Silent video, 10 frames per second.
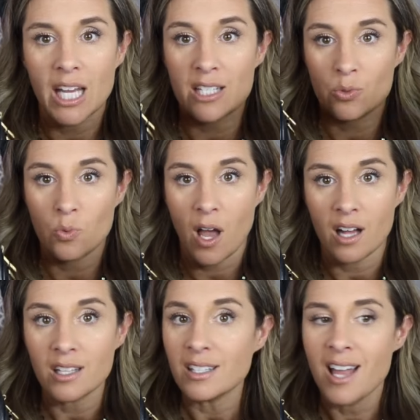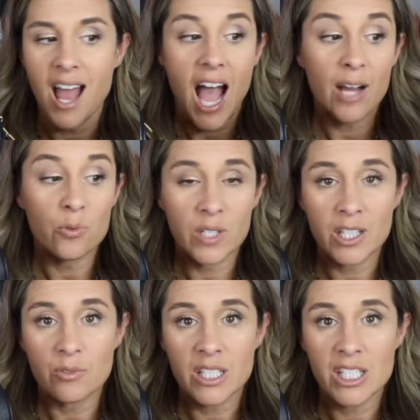as well. I
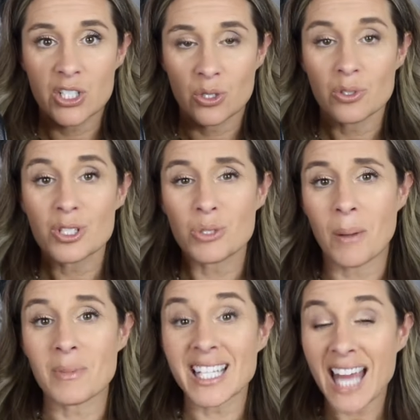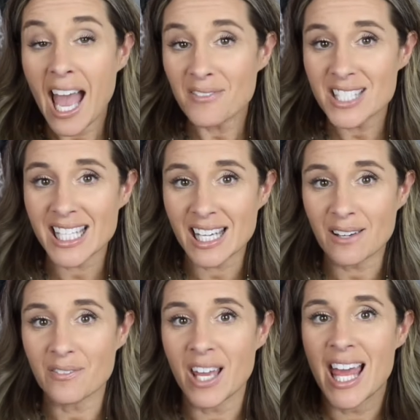really, really do. So I'm gonna have to
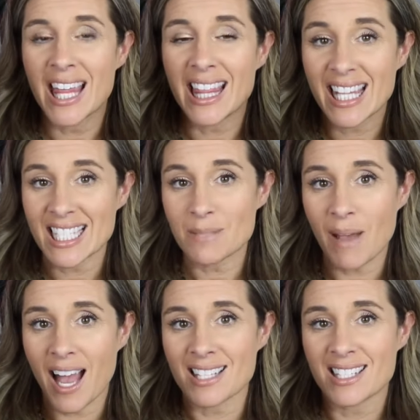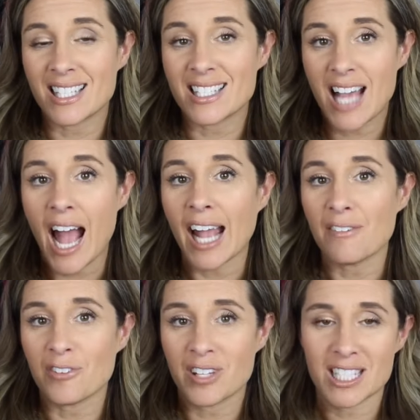give these bags a tie
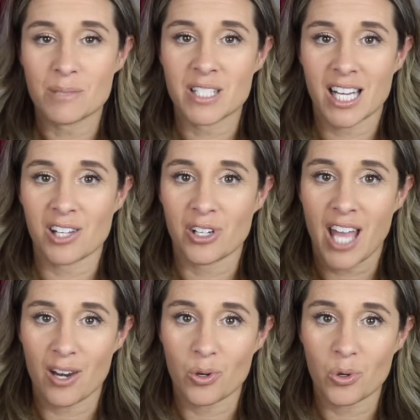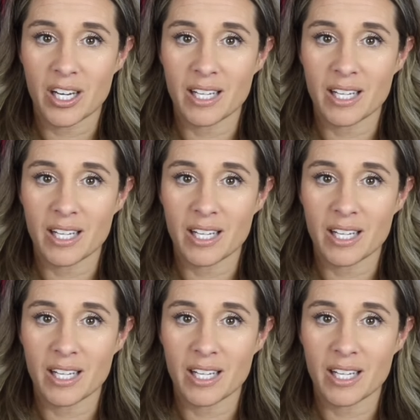for this particular category.